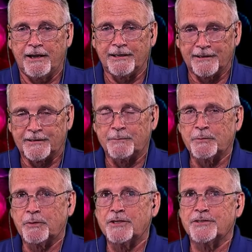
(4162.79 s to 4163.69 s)
and get them
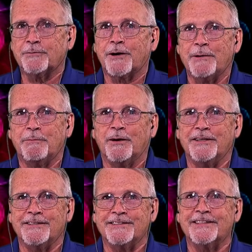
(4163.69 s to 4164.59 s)
to punch the right
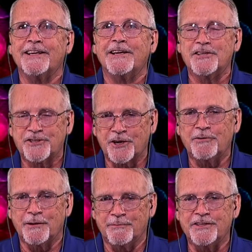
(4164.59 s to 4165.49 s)
buttons,
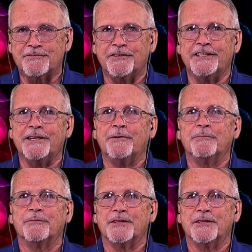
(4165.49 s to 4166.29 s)
show them this video.